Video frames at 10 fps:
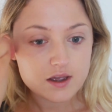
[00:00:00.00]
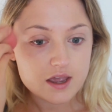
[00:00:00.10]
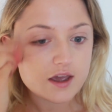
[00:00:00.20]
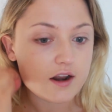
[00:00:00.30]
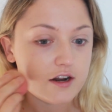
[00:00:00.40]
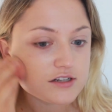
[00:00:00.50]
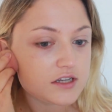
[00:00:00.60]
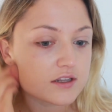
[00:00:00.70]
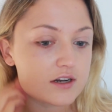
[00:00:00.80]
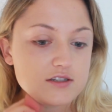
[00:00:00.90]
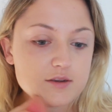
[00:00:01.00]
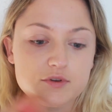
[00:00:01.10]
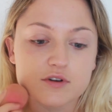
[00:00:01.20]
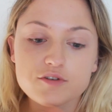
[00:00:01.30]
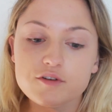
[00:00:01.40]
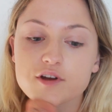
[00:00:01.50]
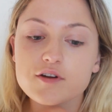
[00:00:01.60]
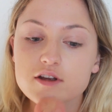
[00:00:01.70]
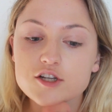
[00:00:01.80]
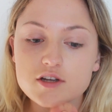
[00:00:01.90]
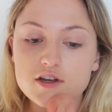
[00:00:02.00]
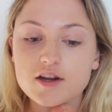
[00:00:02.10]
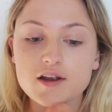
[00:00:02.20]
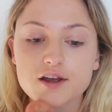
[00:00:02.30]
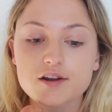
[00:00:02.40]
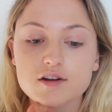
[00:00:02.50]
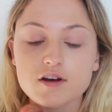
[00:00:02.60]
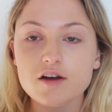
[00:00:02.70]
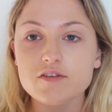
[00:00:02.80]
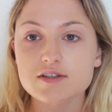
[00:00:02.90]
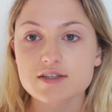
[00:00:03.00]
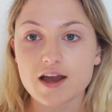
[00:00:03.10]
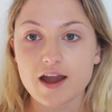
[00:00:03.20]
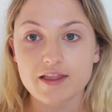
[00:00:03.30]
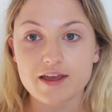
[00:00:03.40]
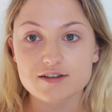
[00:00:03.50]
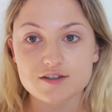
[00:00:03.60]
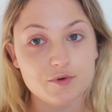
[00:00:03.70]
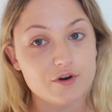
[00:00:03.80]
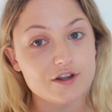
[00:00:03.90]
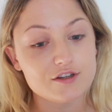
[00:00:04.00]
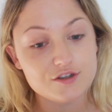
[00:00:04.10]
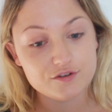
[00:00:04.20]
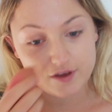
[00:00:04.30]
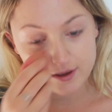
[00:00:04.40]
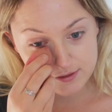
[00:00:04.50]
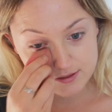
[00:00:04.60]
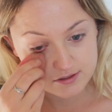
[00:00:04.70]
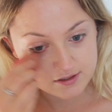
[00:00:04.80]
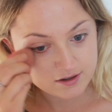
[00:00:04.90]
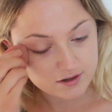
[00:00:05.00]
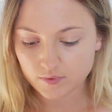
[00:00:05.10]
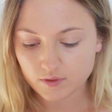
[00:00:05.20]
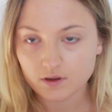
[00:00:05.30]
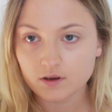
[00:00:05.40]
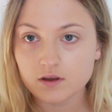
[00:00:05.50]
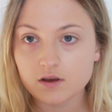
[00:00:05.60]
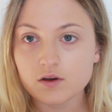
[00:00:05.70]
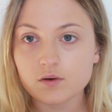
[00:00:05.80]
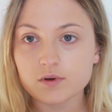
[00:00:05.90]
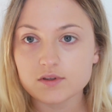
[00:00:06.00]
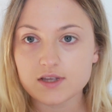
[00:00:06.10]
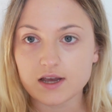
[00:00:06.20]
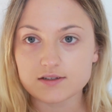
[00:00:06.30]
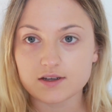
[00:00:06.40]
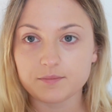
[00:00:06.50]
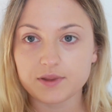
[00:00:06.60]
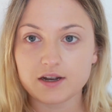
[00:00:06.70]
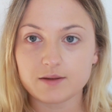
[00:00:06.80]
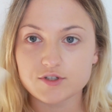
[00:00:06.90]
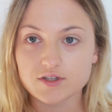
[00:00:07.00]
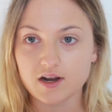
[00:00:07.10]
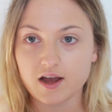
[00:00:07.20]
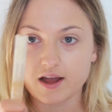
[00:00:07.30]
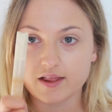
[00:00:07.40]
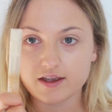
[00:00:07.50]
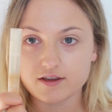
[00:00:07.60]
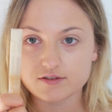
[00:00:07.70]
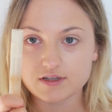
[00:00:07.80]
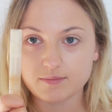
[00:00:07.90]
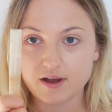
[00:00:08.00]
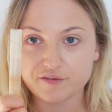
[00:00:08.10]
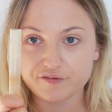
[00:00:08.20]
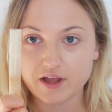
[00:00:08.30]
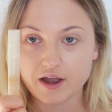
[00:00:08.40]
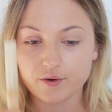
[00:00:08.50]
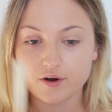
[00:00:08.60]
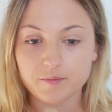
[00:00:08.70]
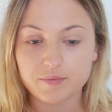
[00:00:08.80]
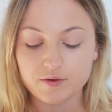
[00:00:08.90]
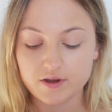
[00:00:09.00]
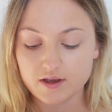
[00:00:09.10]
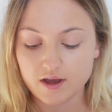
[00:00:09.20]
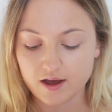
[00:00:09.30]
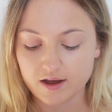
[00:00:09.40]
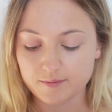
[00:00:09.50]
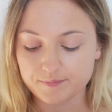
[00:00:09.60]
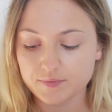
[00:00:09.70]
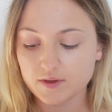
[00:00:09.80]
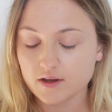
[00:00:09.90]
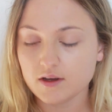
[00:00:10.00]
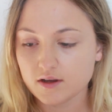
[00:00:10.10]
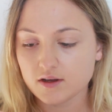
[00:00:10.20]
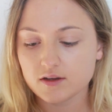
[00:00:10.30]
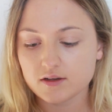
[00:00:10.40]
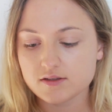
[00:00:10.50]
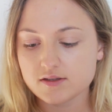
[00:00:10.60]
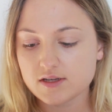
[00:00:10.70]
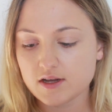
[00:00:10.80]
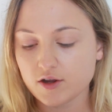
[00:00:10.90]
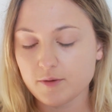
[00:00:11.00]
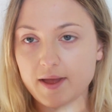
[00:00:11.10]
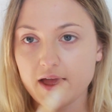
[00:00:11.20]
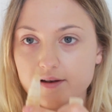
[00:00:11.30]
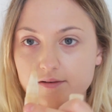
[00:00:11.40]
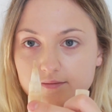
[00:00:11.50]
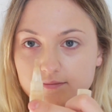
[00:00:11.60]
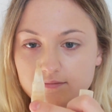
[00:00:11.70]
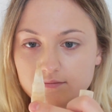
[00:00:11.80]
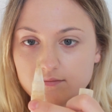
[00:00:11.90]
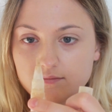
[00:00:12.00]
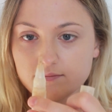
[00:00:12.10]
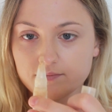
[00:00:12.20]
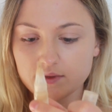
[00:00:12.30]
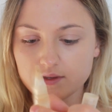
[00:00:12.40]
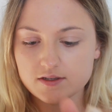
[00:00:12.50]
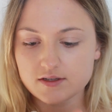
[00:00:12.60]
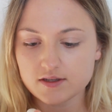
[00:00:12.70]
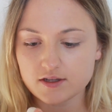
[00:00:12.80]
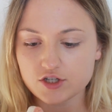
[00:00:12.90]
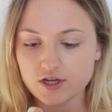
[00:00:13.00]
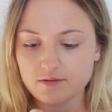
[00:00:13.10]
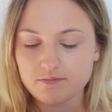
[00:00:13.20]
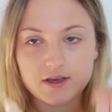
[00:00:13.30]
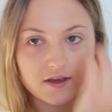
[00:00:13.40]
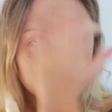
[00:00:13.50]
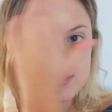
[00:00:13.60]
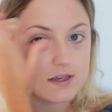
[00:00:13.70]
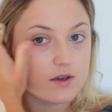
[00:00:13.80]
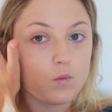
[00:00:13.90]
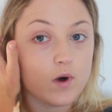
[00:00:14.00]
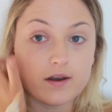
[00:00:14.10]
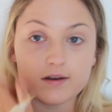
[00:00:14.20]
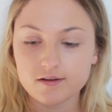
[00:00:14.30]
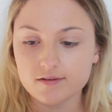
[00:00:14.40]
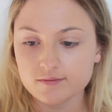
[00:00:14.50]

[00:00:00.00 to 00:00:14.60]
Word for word: and I just think that it's a beautiful foundation, and obviously I like supporting Too Faced. Once that's complete, I'm just going to highlight using my Flower Beauty um, concealer pen. This is in the shade B C one.